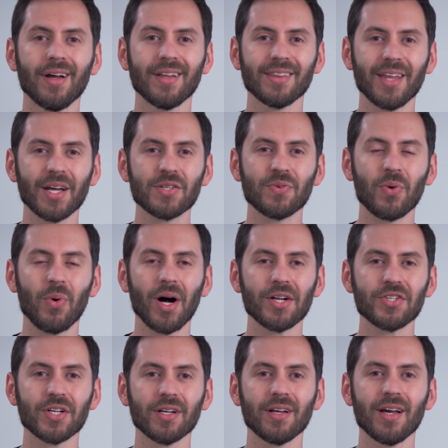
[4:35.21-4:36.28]
Thanks for
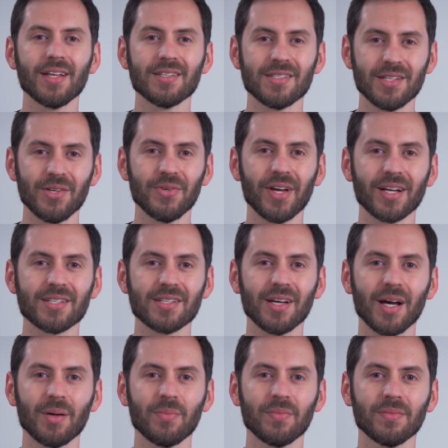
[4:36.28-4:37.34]
watching and see you next
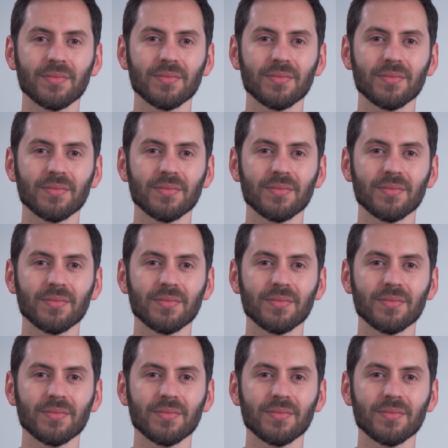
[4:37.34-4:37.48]
time.